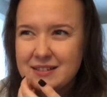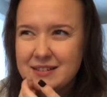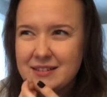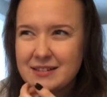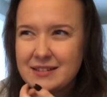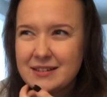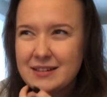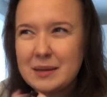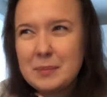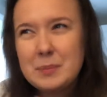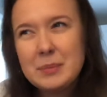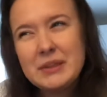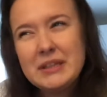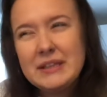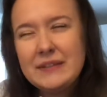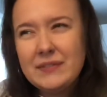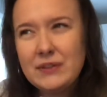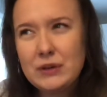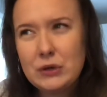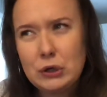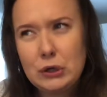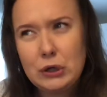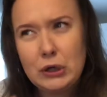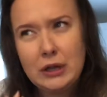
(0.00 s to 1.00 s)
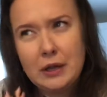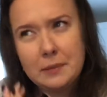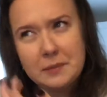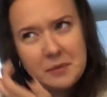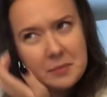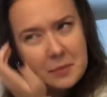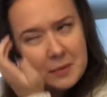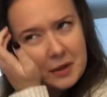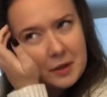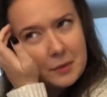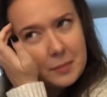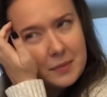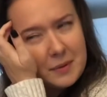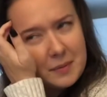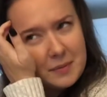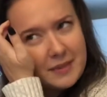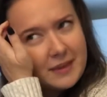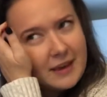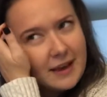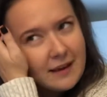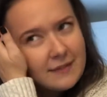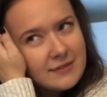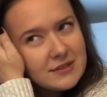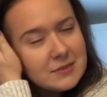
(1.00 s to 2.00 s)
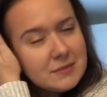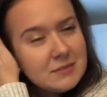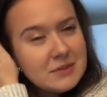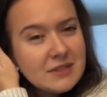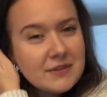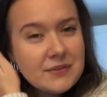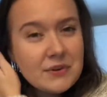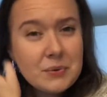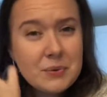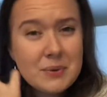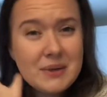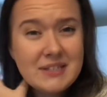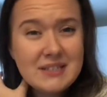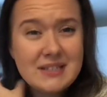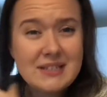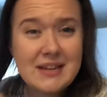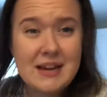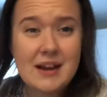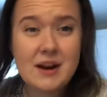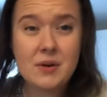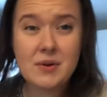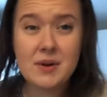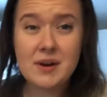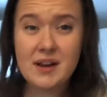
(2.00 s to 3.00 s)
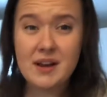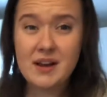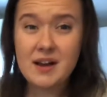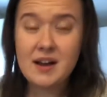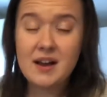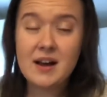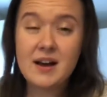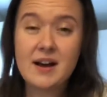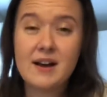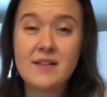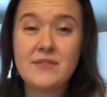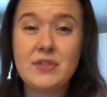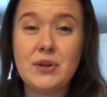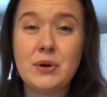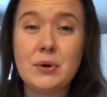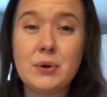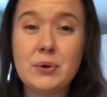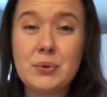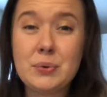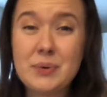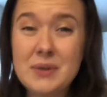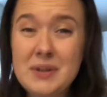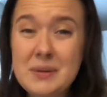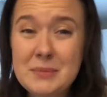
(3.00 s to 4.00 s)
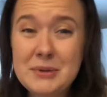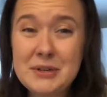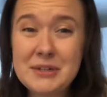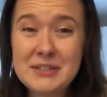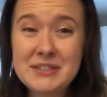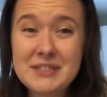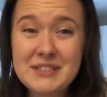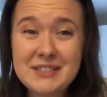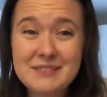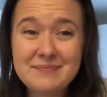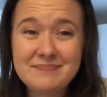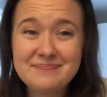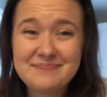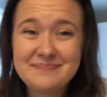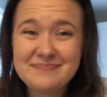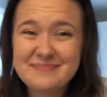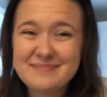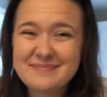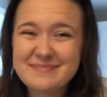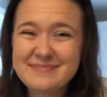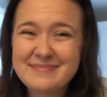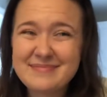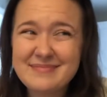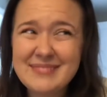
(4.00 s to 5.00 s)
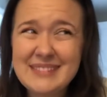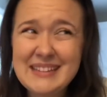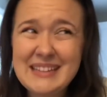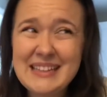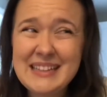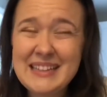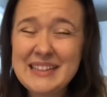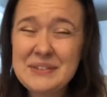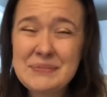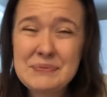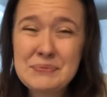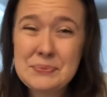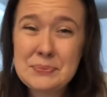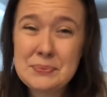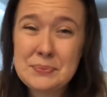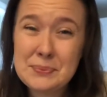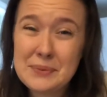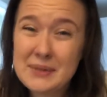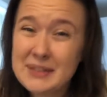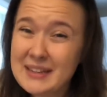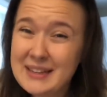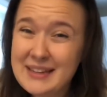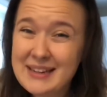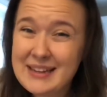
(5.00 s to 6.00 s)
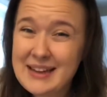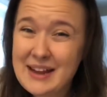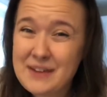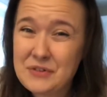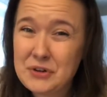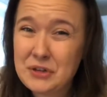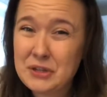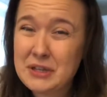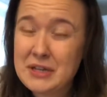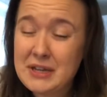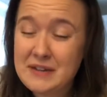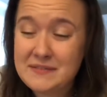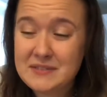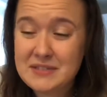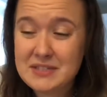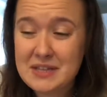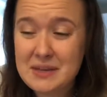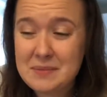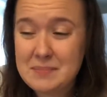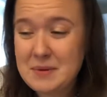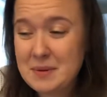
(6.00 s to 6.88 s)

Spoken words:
I believe they're all almond milk, maybe they have some different ones now, of their creamers. I've really never loved them.